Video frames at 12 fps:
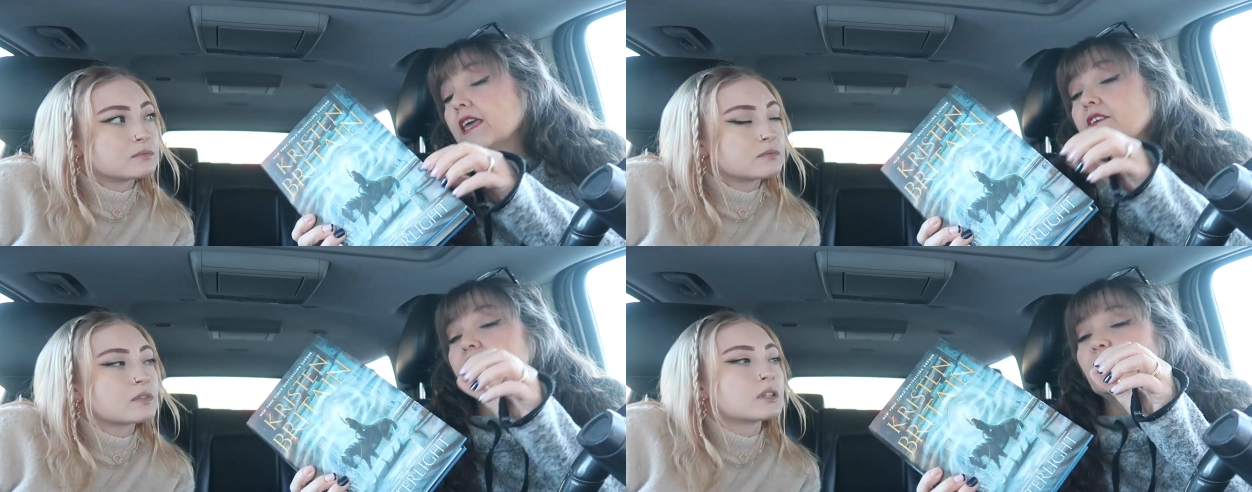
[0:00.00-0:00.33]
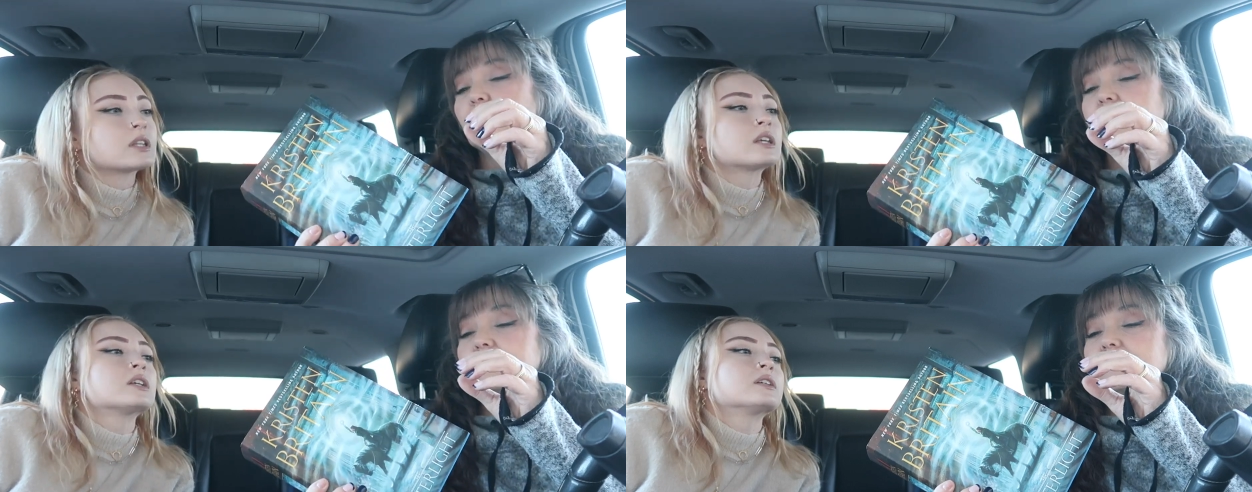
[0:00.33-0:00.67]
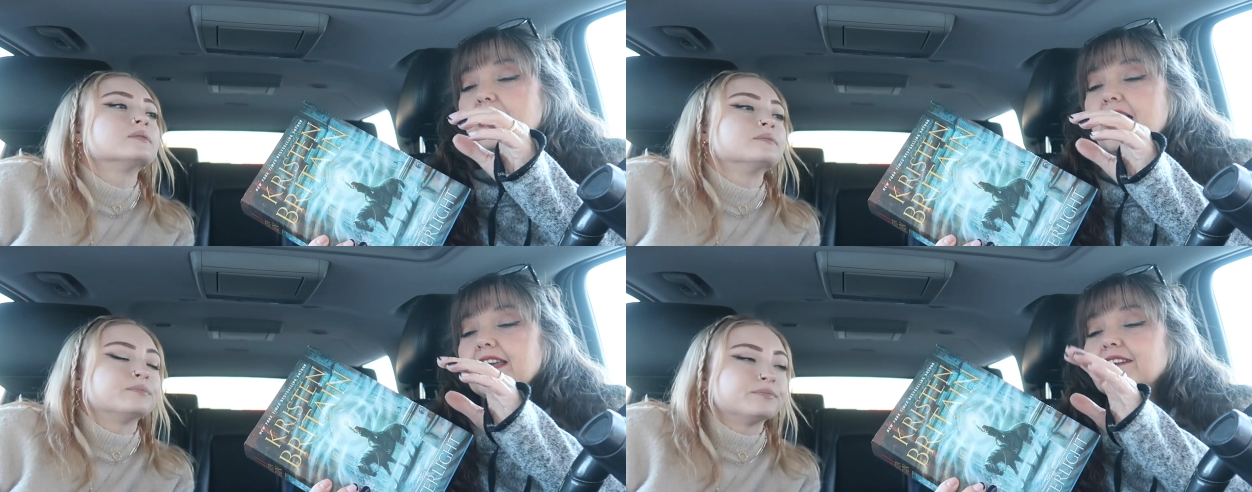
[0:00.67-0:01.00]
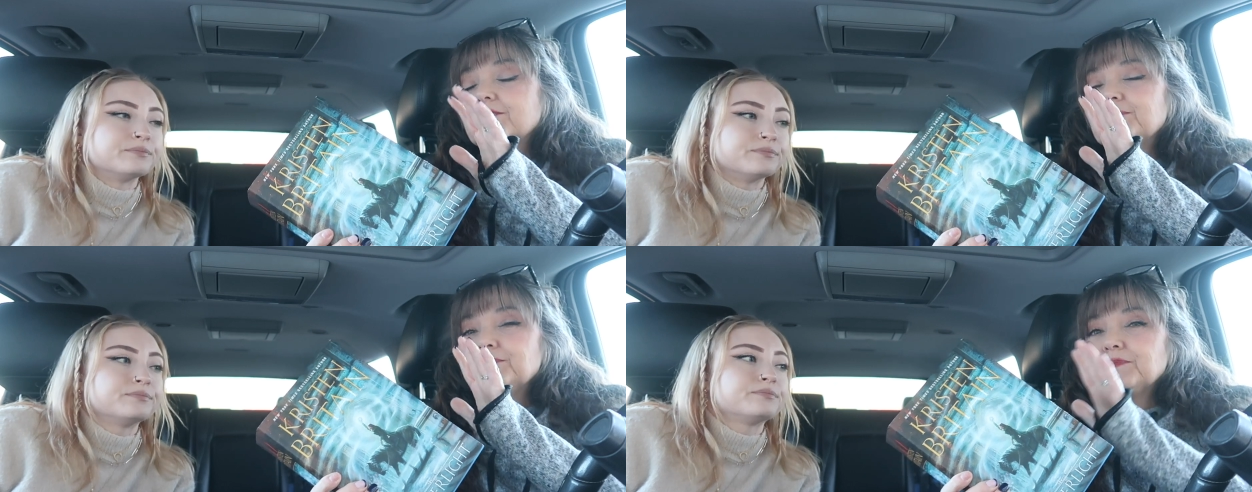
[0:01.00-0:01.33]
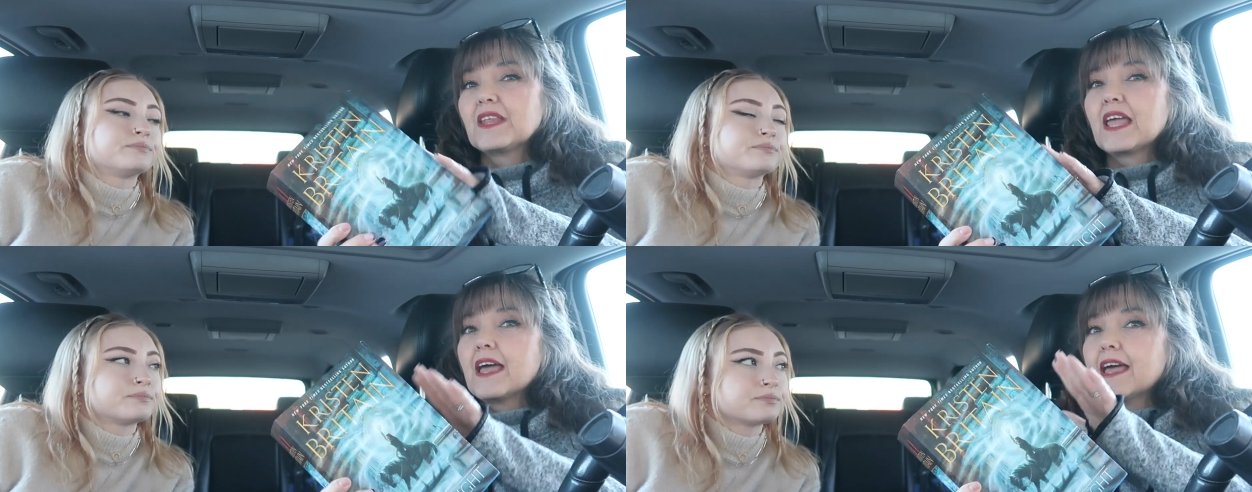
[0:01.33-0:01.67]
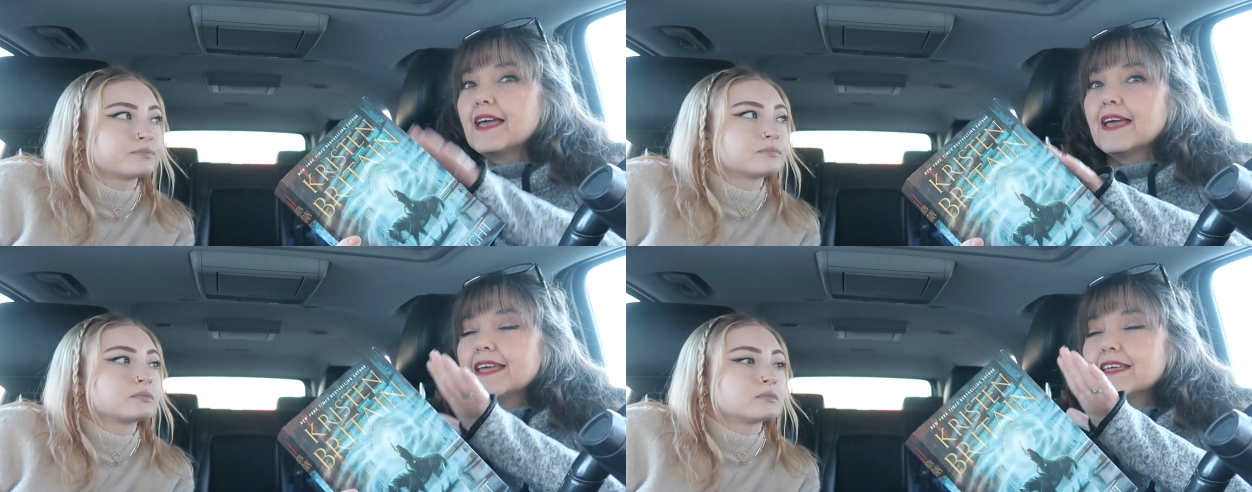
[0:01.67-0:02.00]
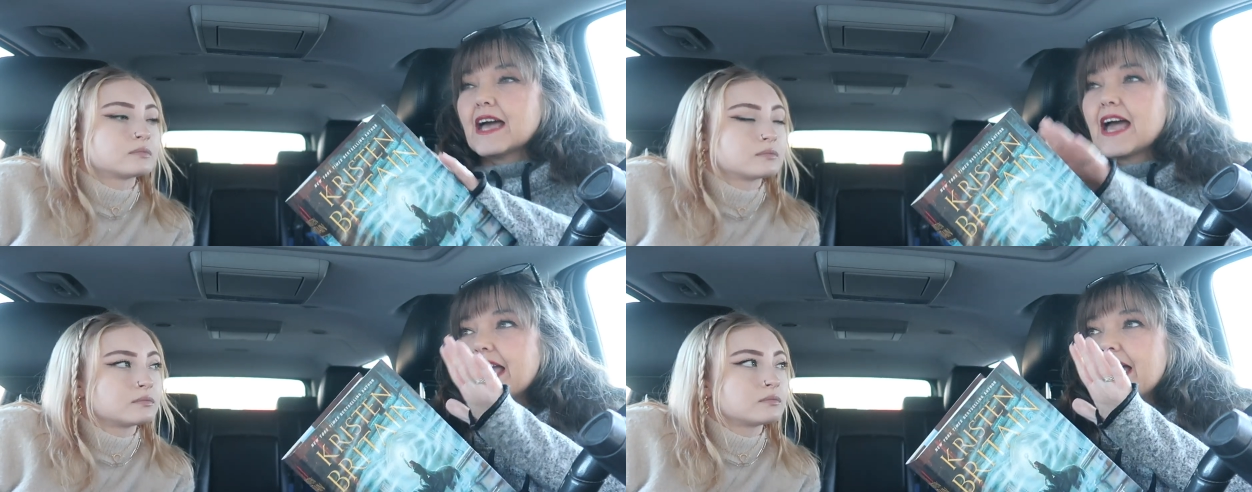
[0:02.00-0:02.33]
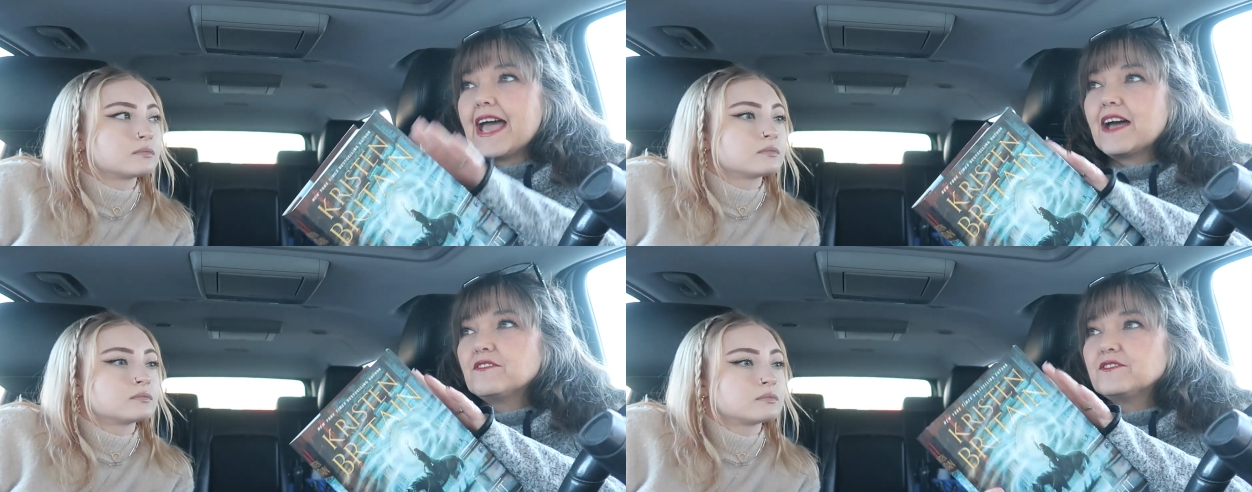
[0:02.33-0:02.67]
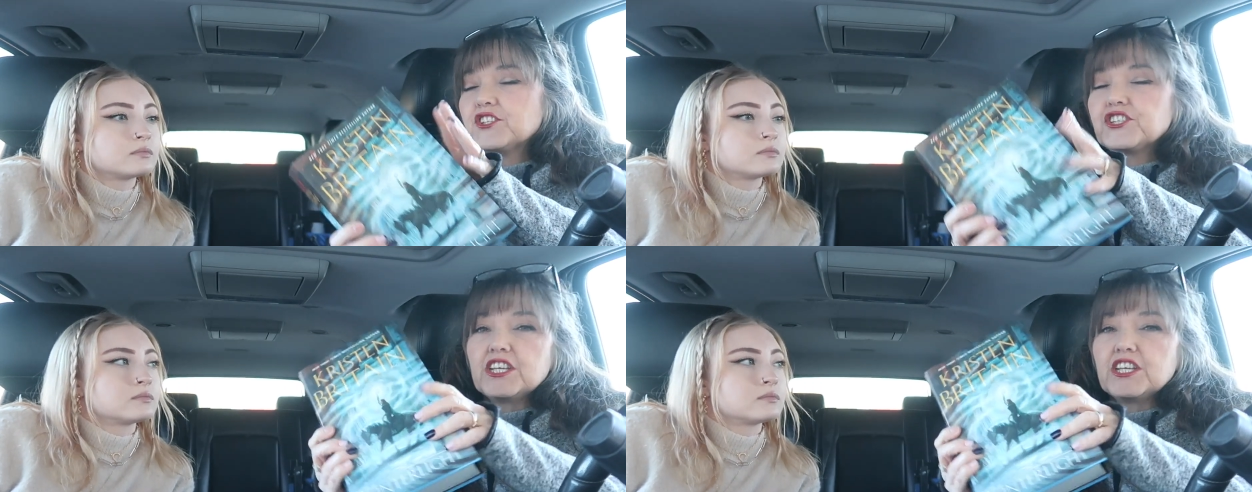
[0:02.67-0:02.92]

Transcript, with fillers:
Speaker 1: if it, because I, mm. I have,